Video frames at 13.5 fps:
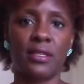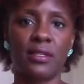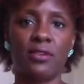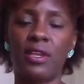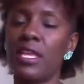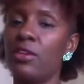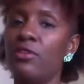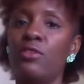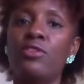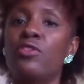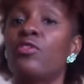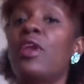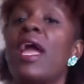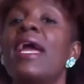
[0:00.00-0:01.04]
You, you,
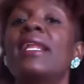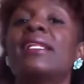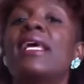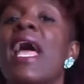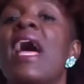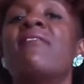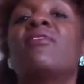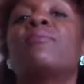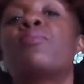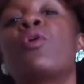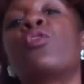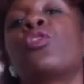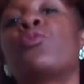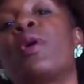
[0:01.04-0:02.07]
you can't have it
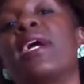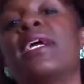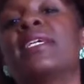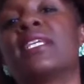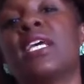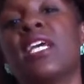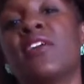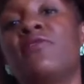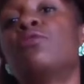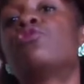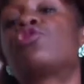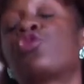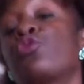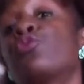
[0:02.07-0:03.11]
both ways. If you
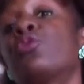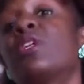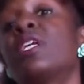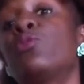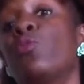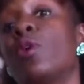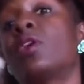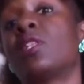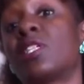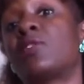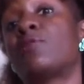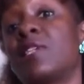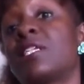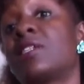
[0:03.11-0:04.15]
truly want this
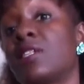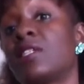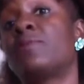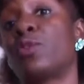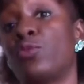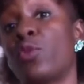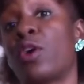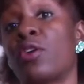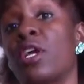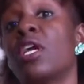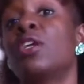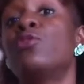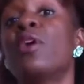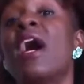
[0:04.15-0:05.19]
relationship to work,
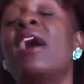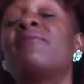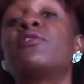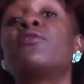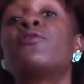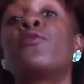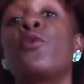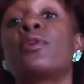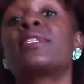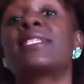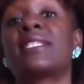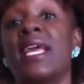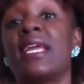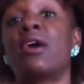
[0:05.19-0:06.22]
you have to
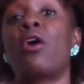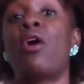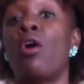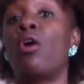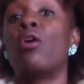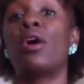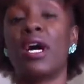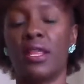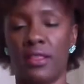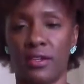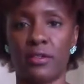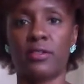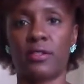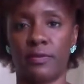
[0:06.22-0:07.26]
forsake all
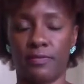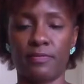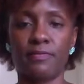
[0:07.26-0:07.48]
others.